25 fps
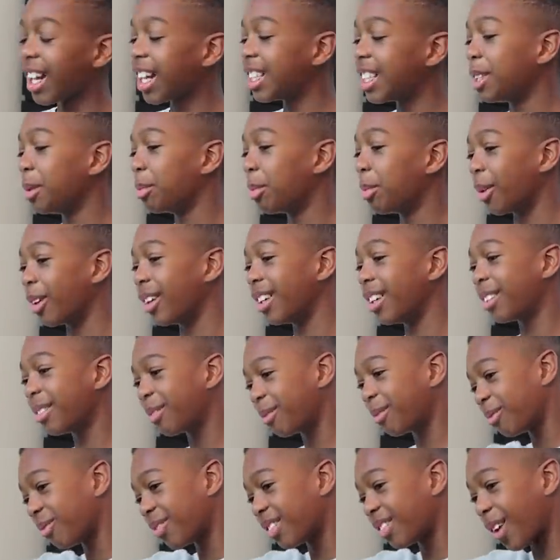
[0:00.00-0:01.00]
Gadget boy
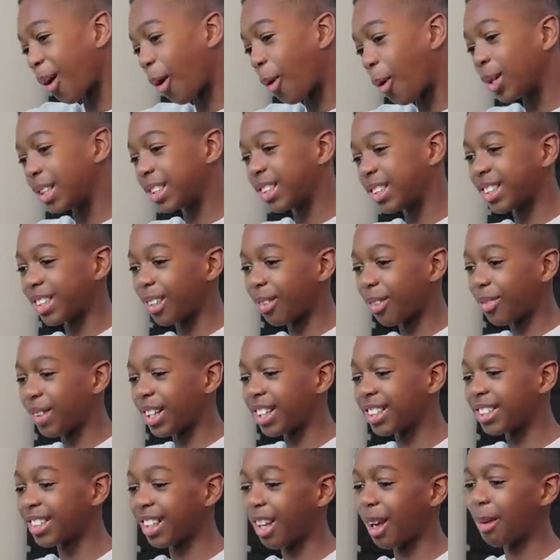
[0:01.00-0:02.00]
always does it
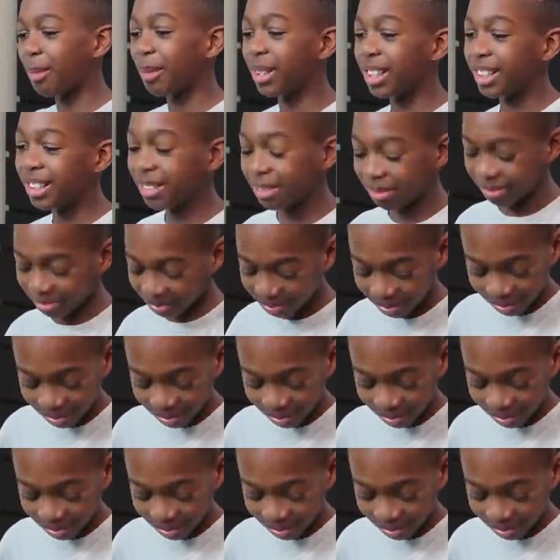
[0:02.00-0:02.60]
first time, innit?